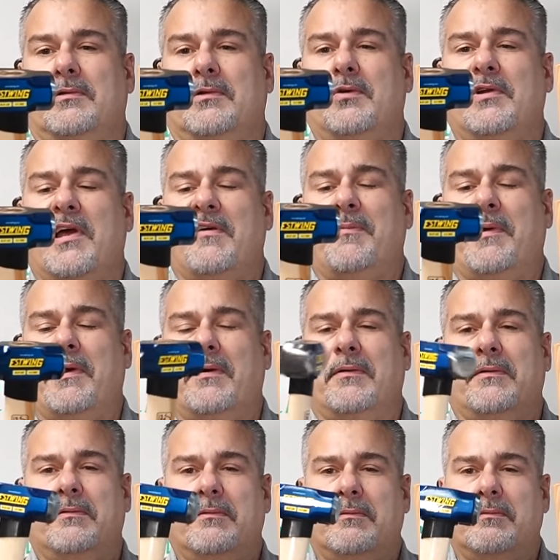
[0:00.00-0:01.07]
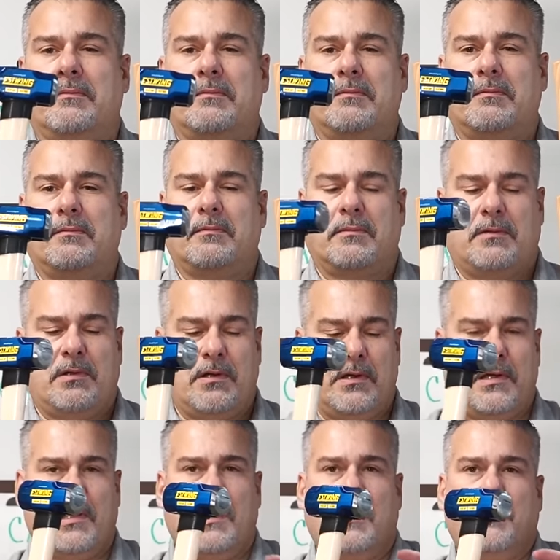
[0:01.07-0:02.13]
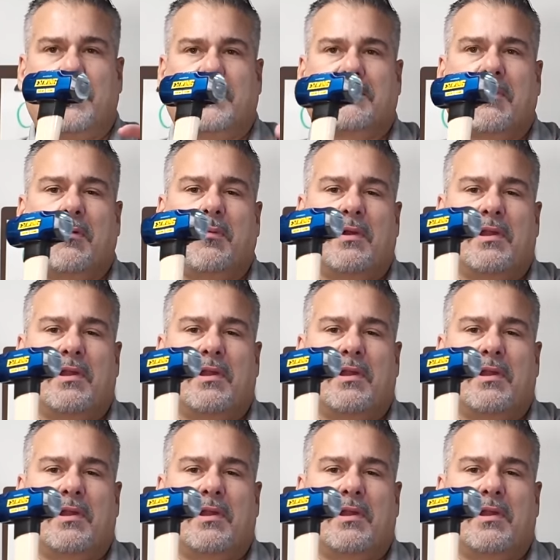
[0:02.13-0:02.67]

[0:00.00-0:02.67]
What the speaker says: 2.5 pound. And we're throwing